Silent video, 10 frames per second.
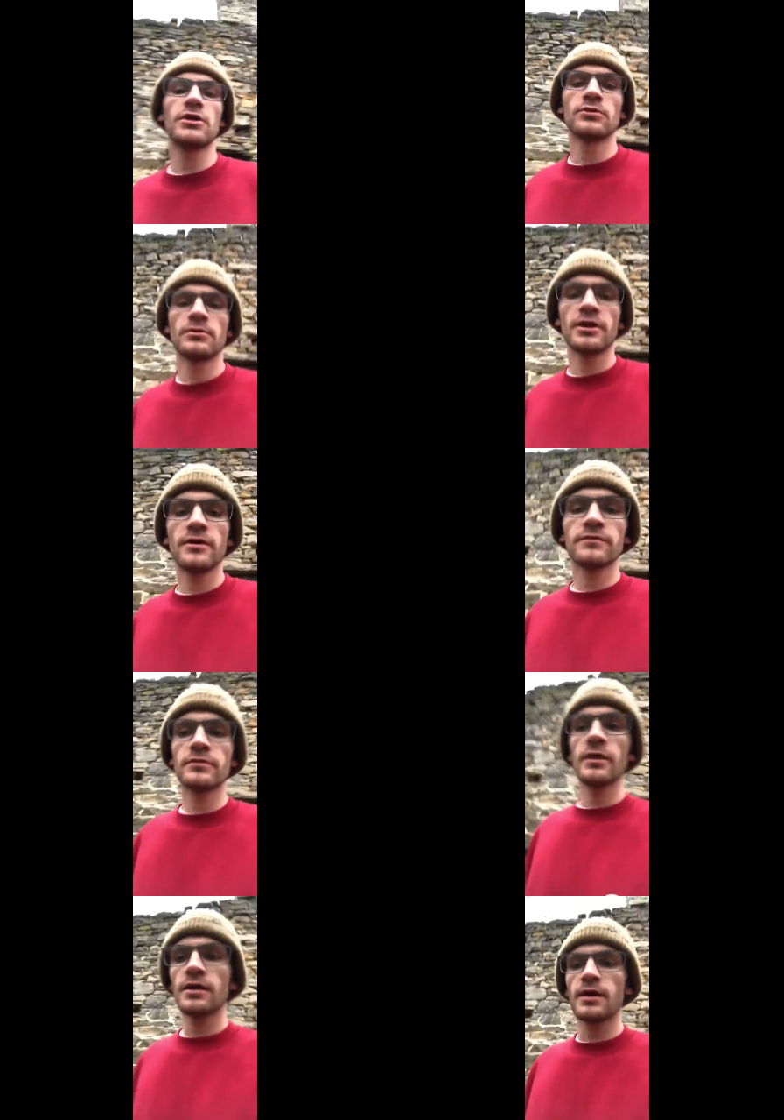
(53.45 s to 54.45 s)
or whatever
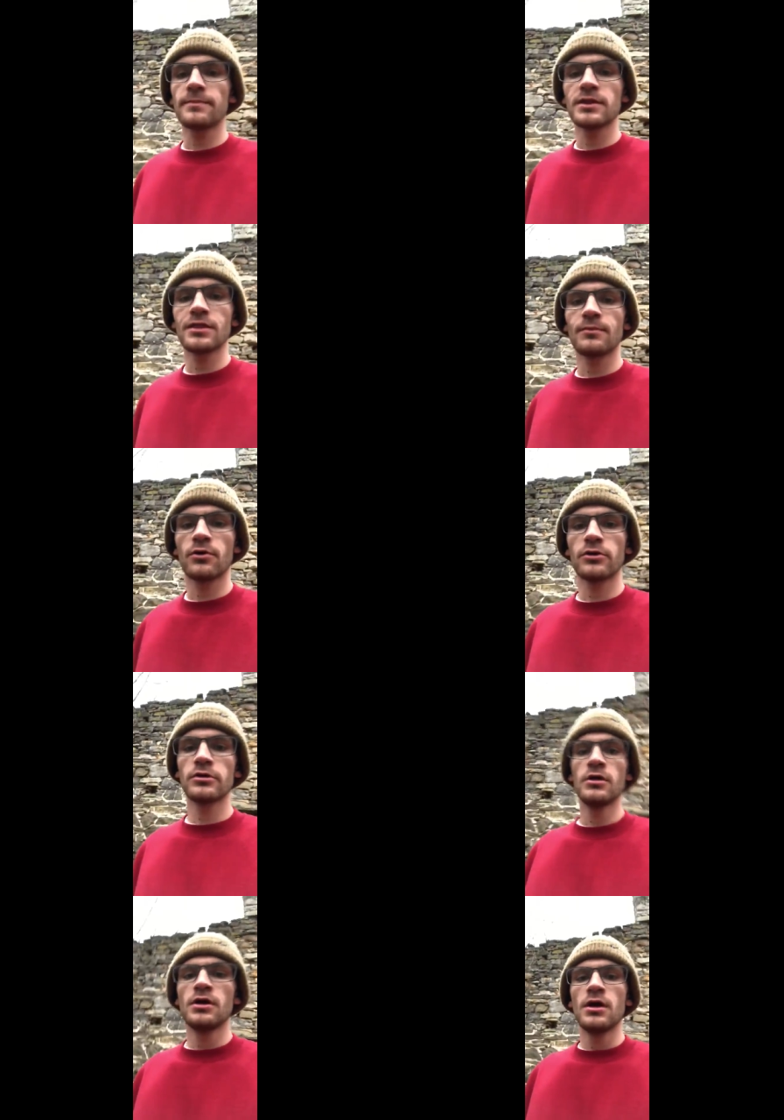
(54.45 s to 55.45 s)
they kept in the barn,
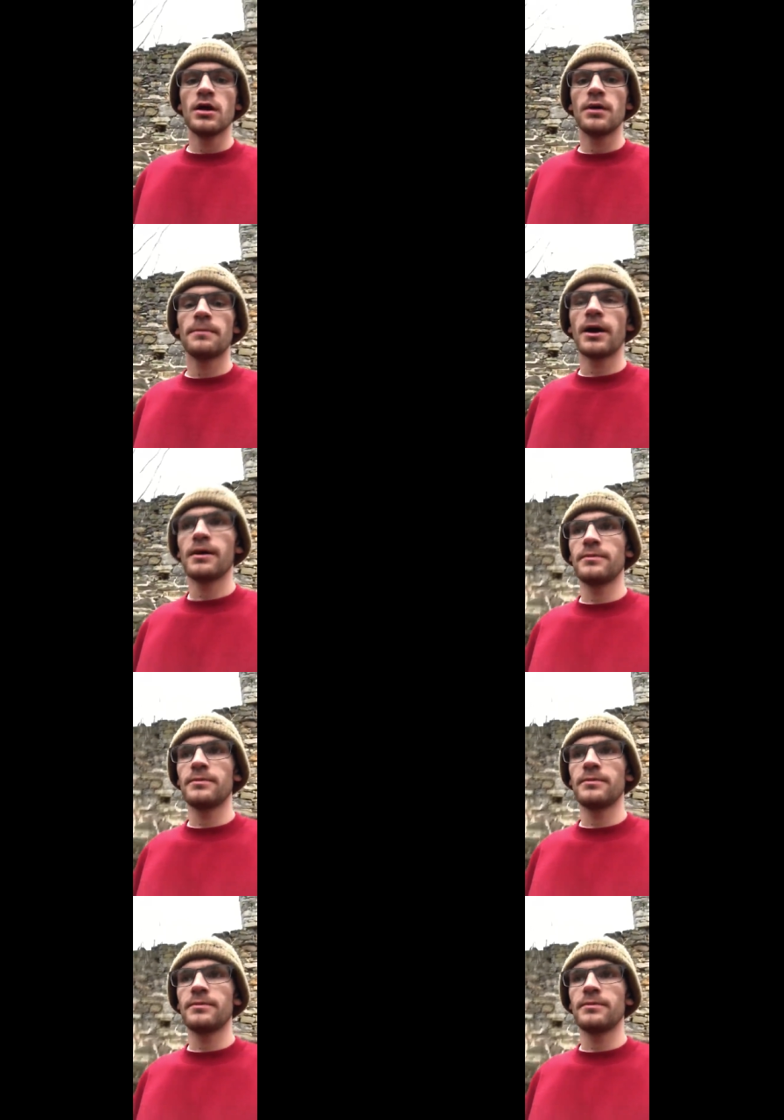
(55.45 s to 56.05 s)
but I